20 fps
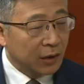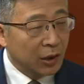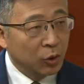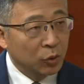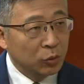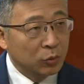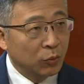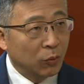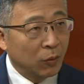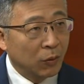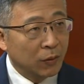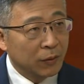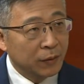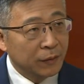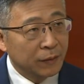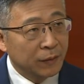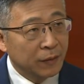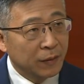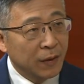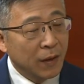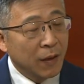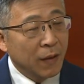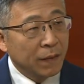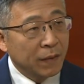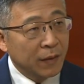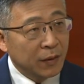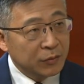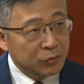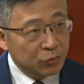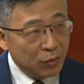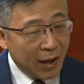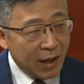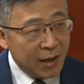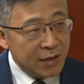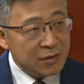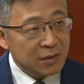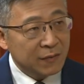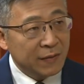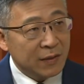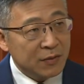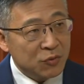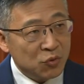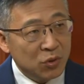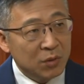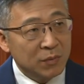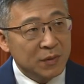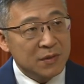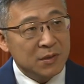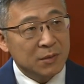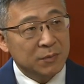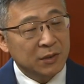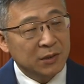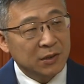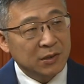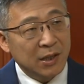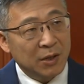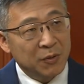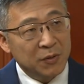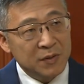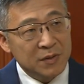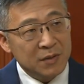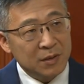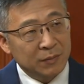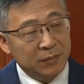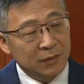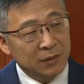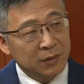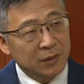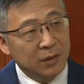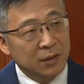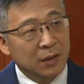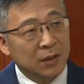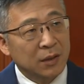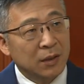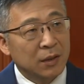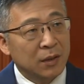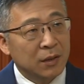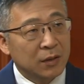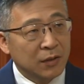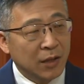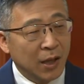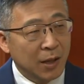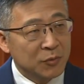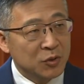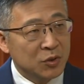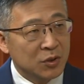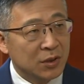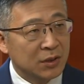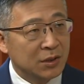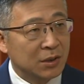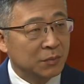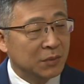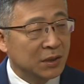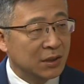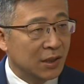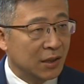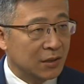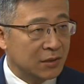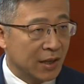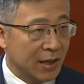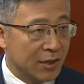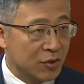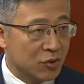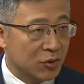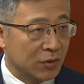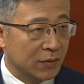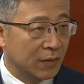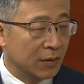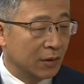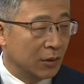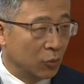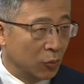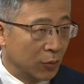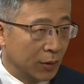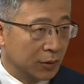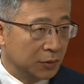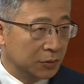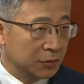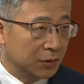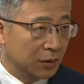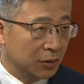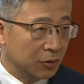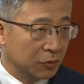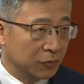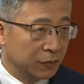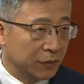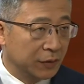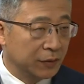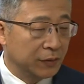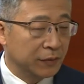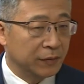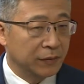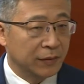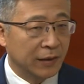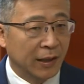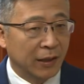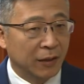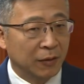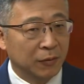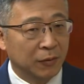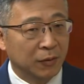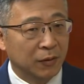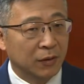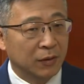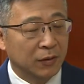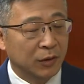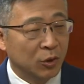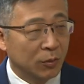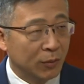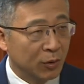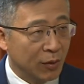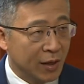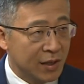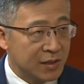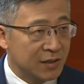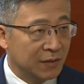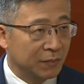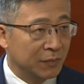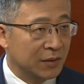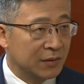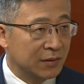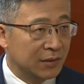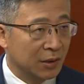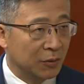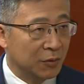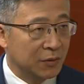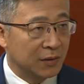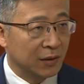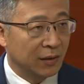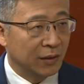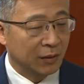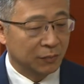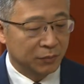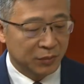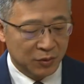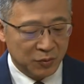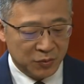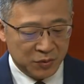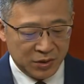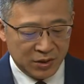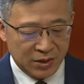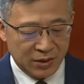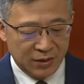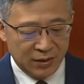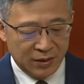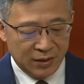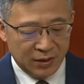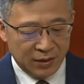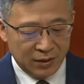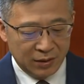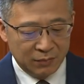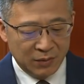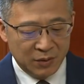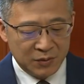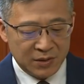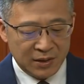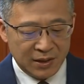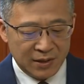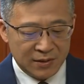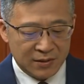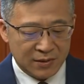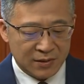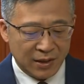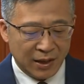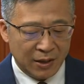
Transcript: Cold War, the rise of extremism and terrorism captured the media attention the world over. Now, human rights have been seriously abused in most cases.